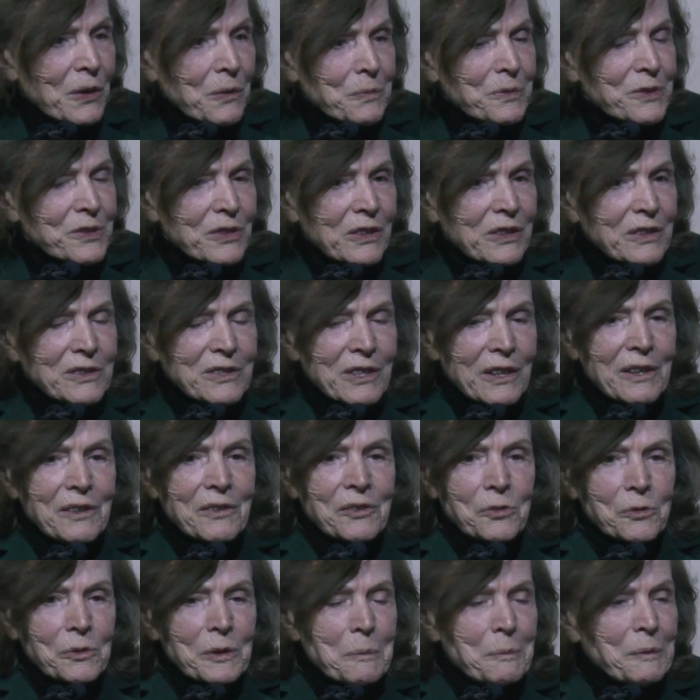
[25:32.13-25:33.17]
little
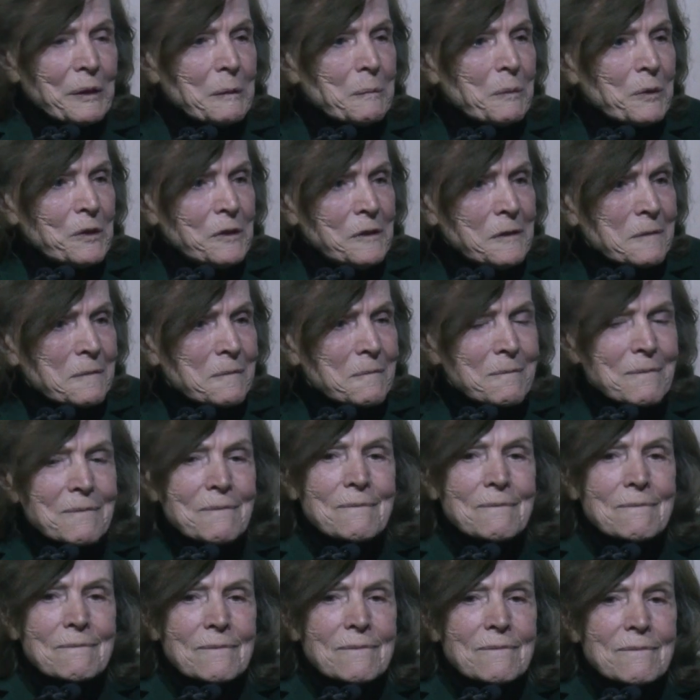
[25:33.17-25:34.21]
subs that can take 3
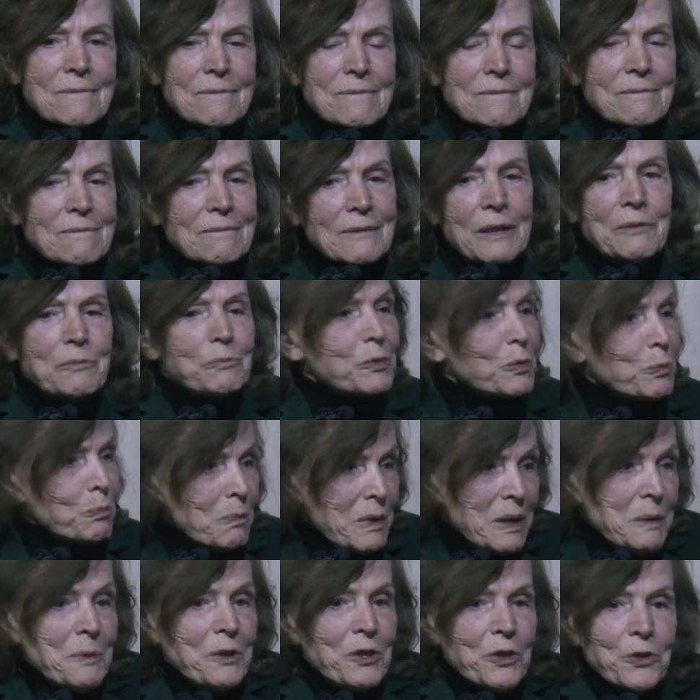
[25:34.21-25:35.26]
people,
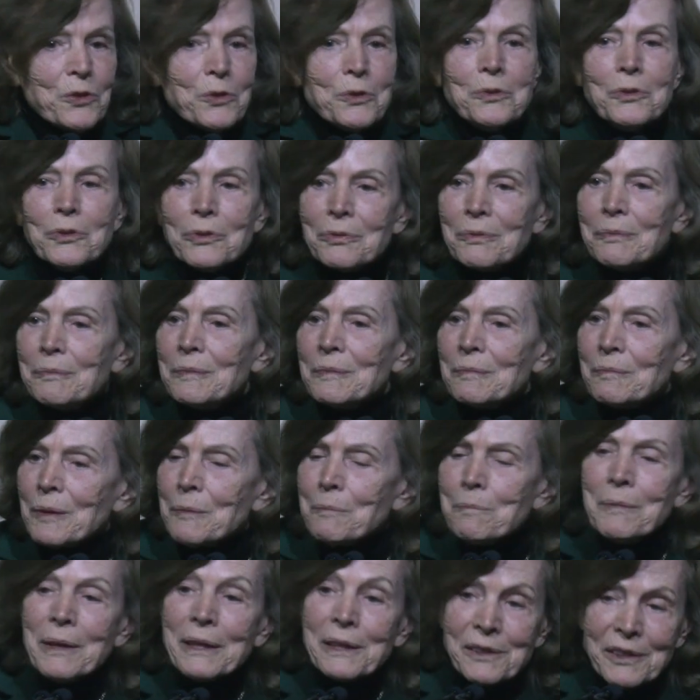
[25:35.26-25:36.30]
maybe
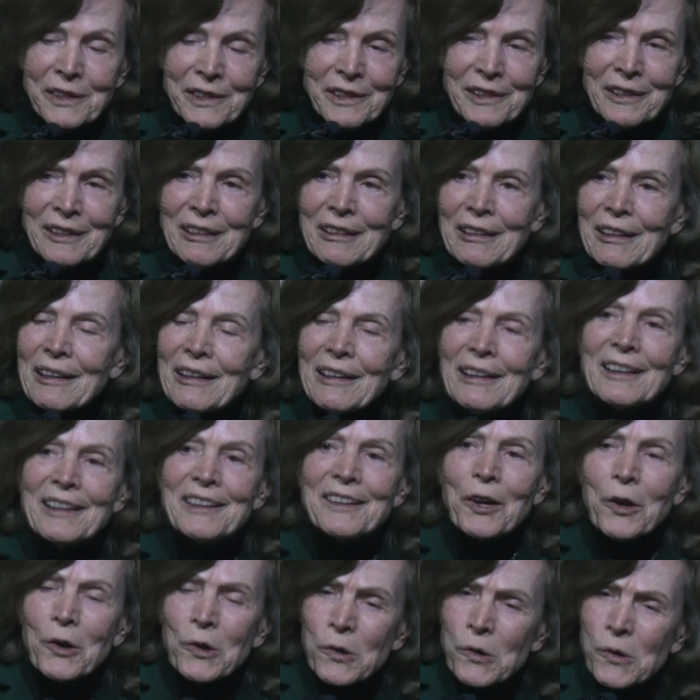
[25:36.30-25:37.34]
you, but mainly
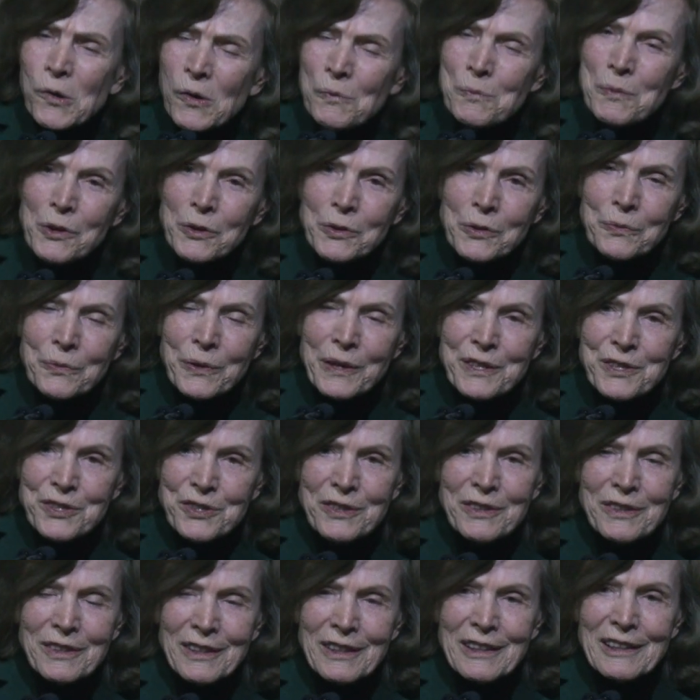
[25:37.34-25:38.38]
the whole
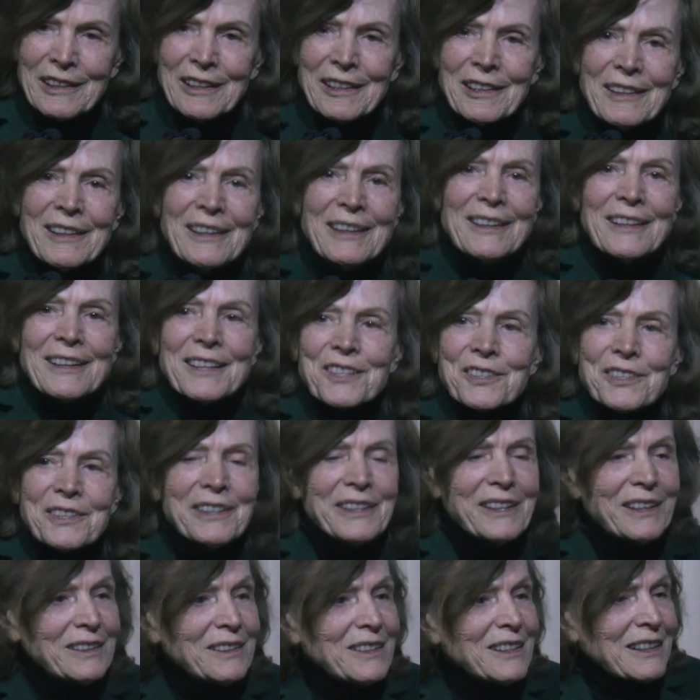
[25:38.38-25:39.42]
motivation
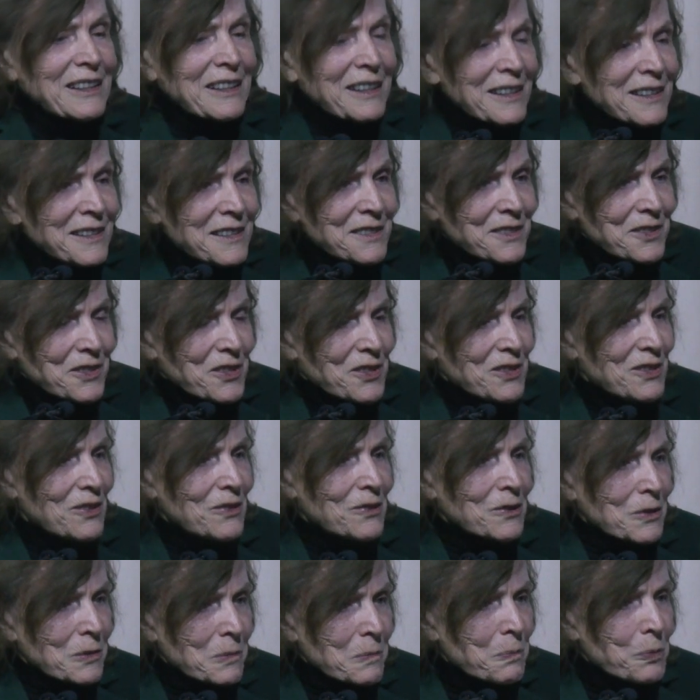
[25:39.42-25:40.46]
is to get
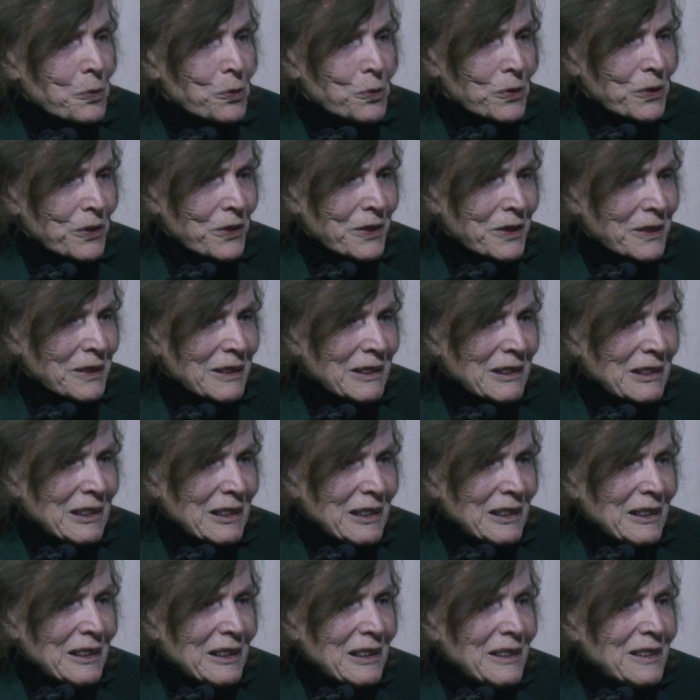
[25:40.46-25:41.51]
kids on
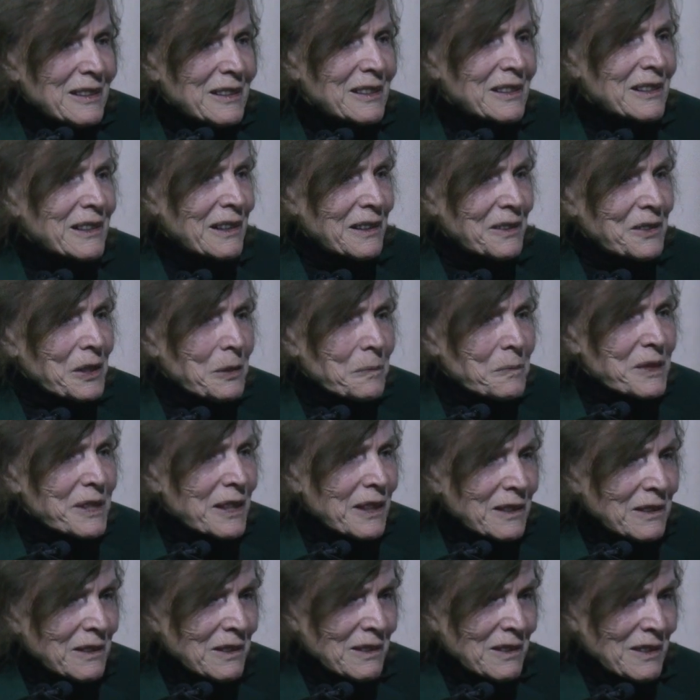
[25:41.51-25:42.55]
board, to
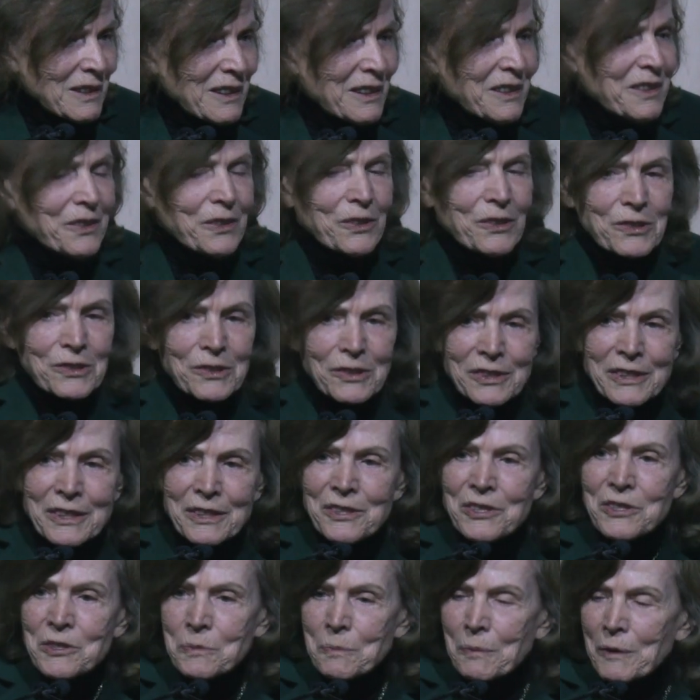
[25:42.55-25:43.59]
get them down at
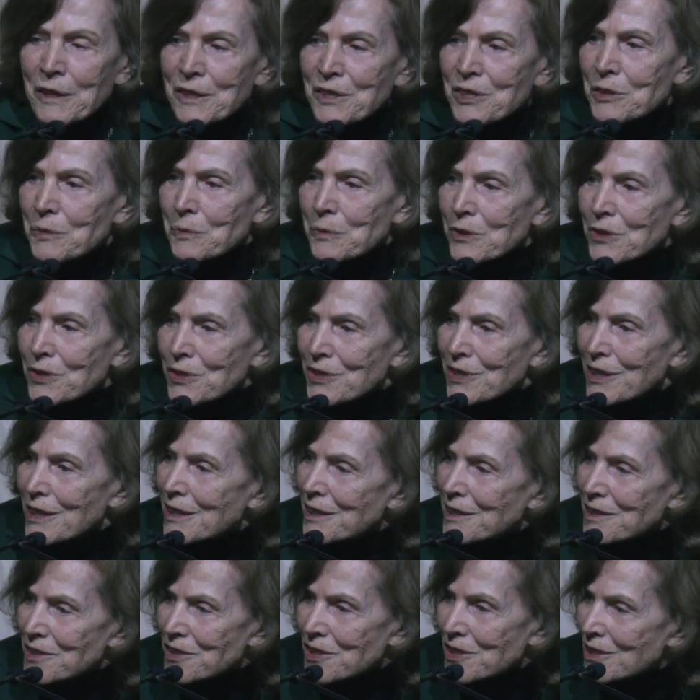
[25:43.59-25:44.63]
the earliest
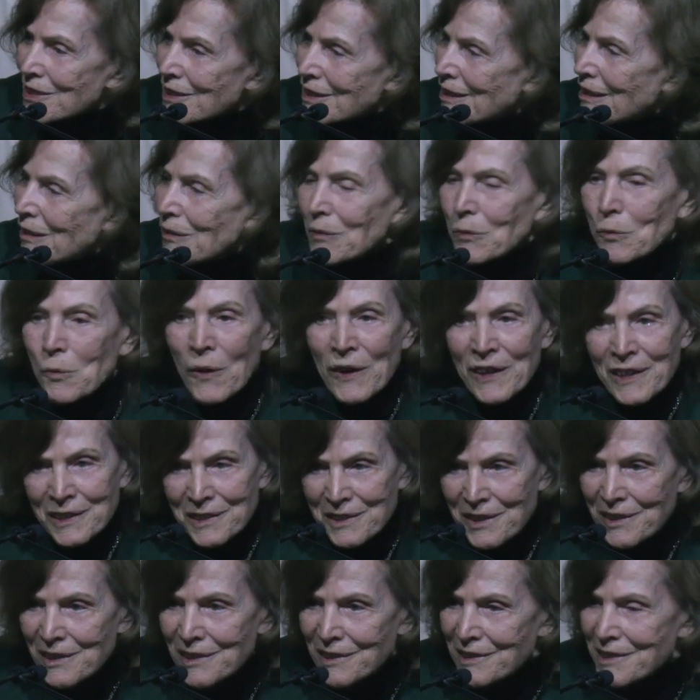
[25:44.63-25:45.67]
possible stage.
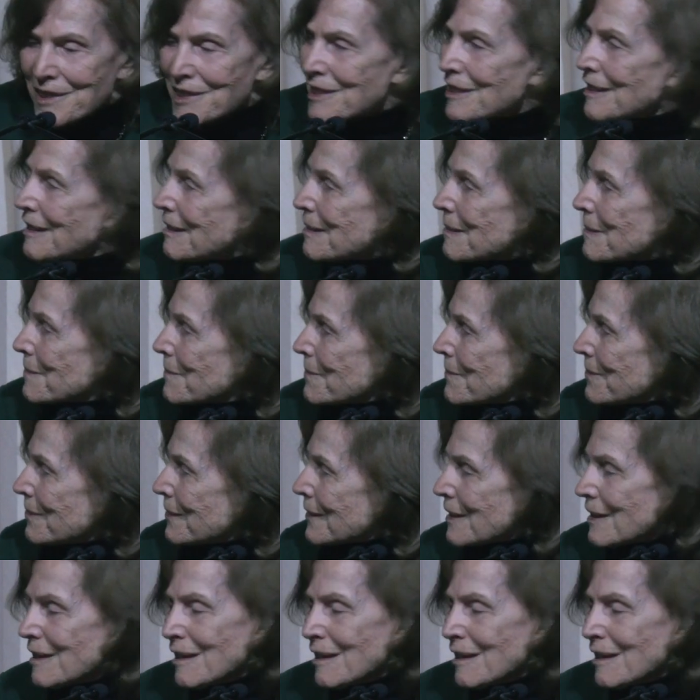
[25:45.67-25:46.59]
Why not?